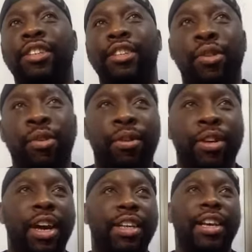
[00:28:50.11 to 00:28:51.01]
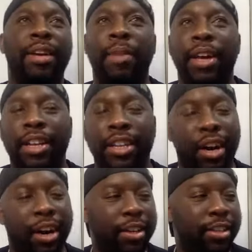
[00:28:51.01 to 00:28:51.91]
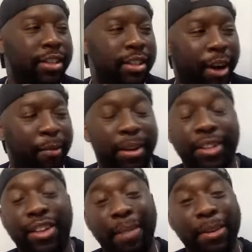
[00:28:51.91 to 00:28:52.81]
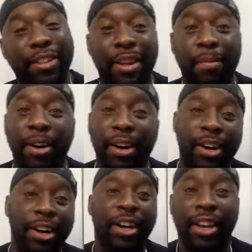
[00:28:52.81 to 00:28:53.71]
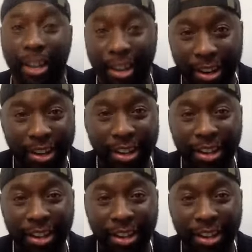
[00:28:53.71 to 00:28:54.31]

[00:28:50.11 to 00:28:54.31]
You go on that year, man, and y'all win the championship again.